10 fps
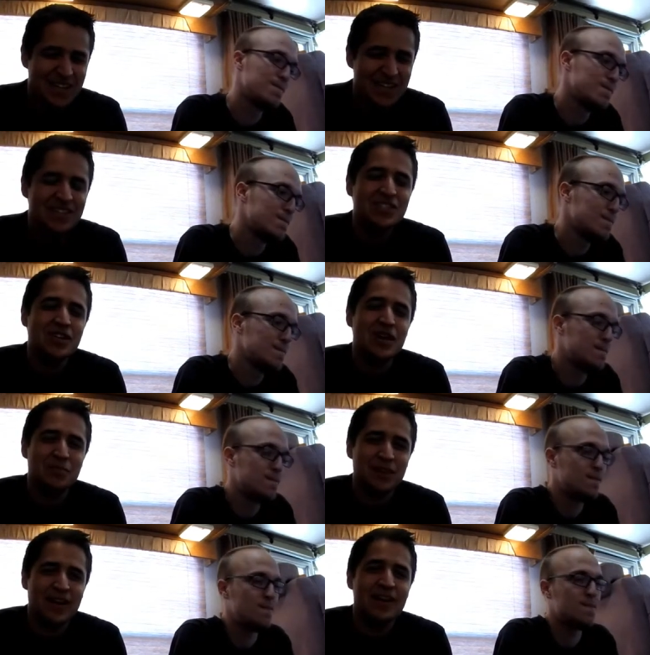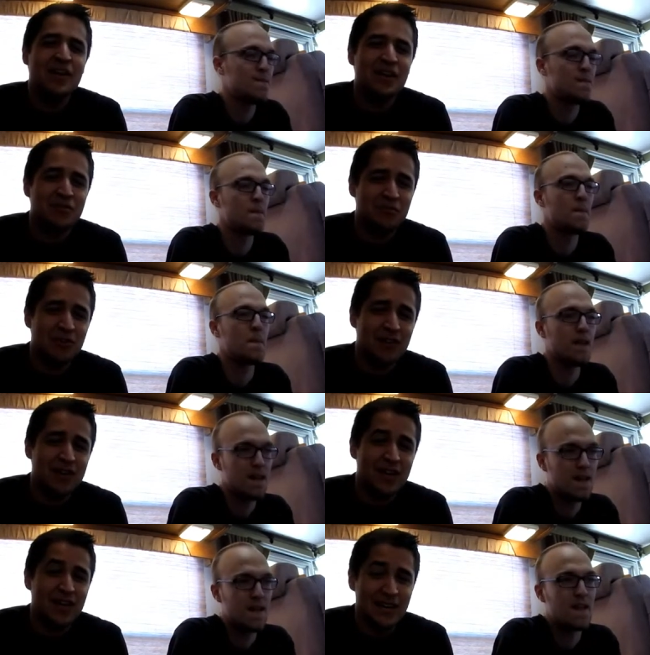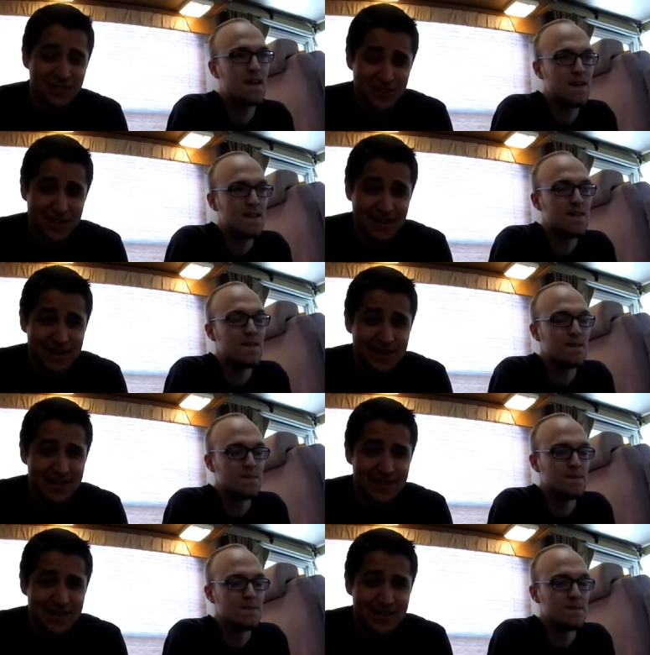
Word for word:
Speaker 1: gunshot prank gone wrong in China.